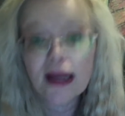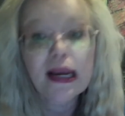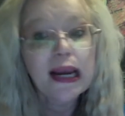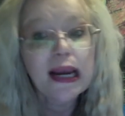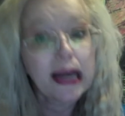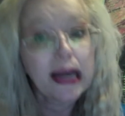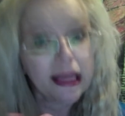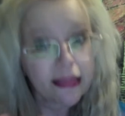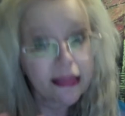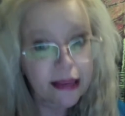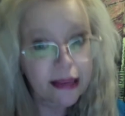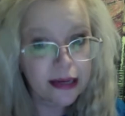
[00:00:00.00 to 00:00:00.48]
And
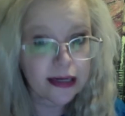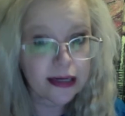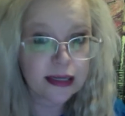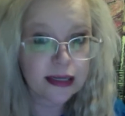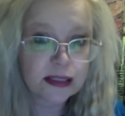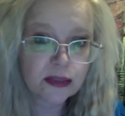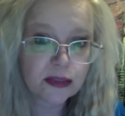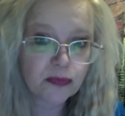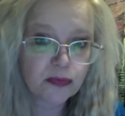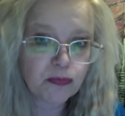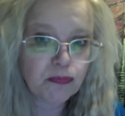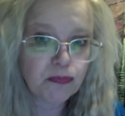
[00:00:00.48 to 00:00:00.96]
I think
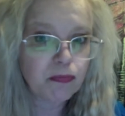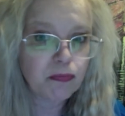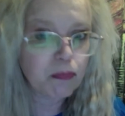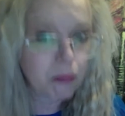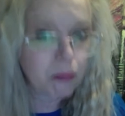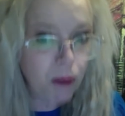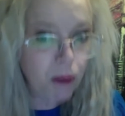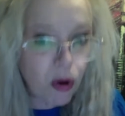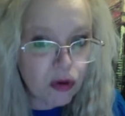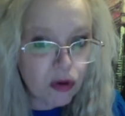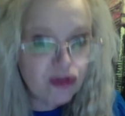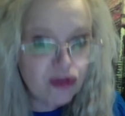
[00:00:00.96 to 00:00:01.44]
that's
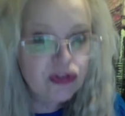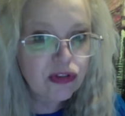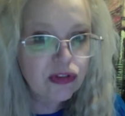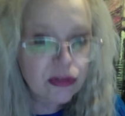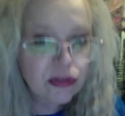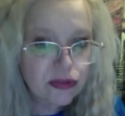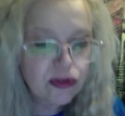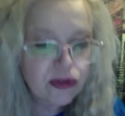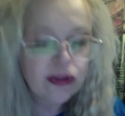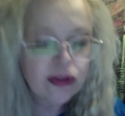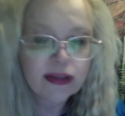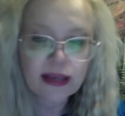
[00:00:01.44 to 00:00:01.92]
most
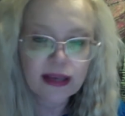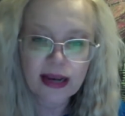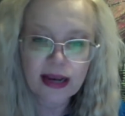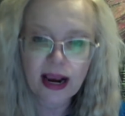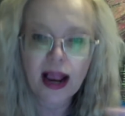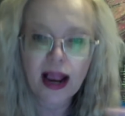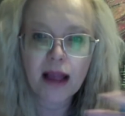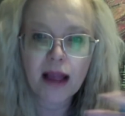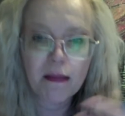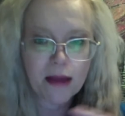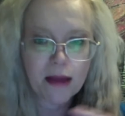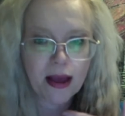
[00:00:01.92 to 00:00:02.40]
of the
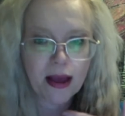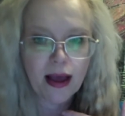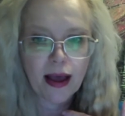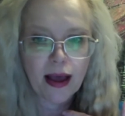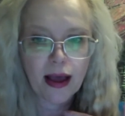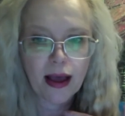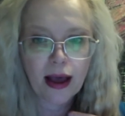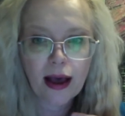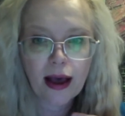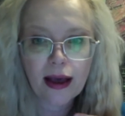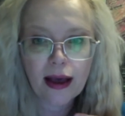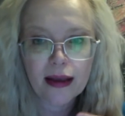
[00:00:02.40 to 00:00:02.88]
time
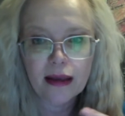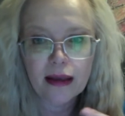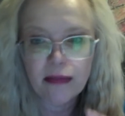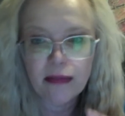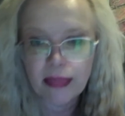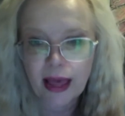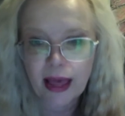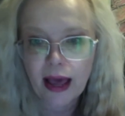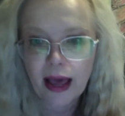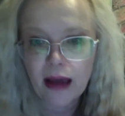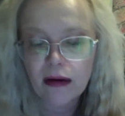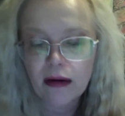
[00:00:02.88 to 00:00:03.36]
I am
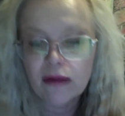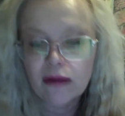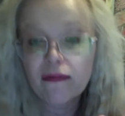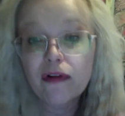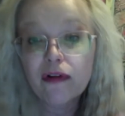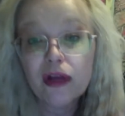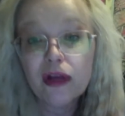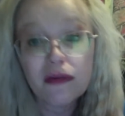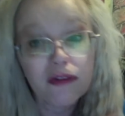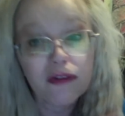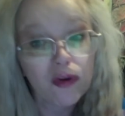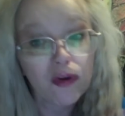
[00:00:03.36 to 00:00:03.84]
that,
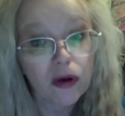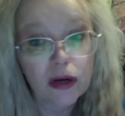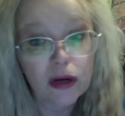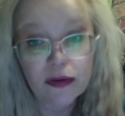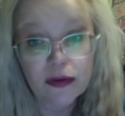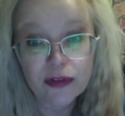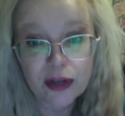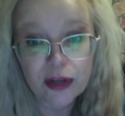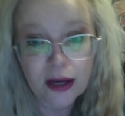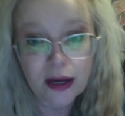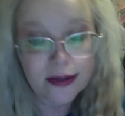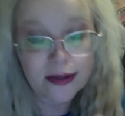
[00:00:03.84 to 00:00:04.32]
even though I love
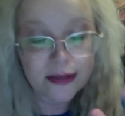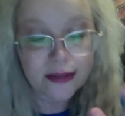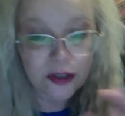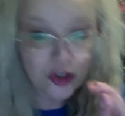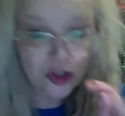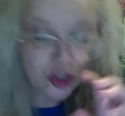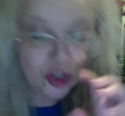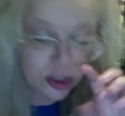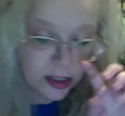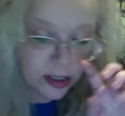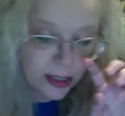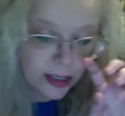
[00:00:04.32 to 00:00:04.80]

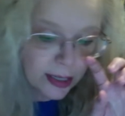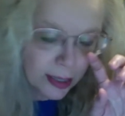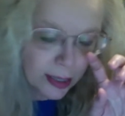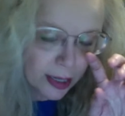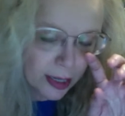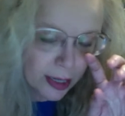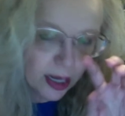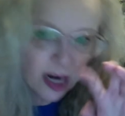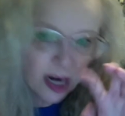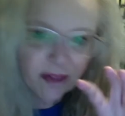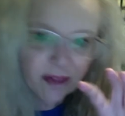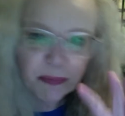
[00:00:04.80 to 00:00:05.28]
sausage,
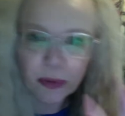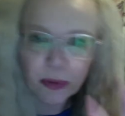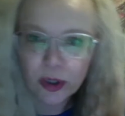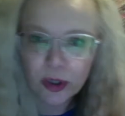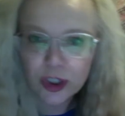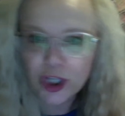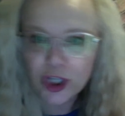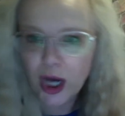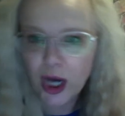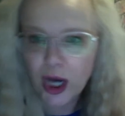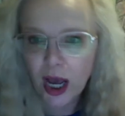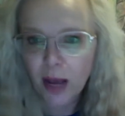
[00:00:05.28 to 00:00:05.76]
I love pork
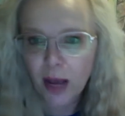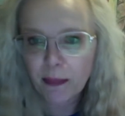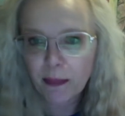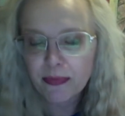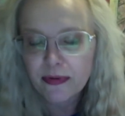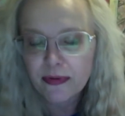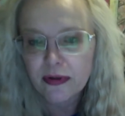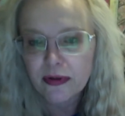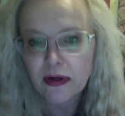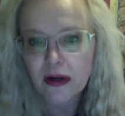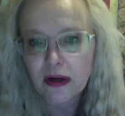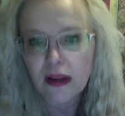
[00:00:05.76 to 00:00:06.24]

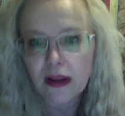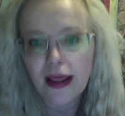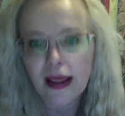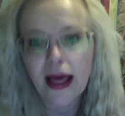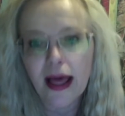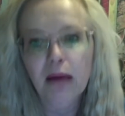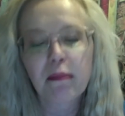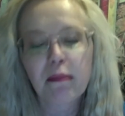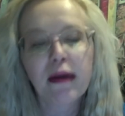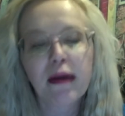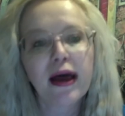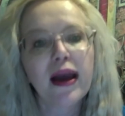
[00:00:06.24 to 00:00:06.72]
chops and all
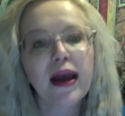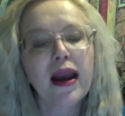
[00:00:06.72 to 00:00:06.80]
that, but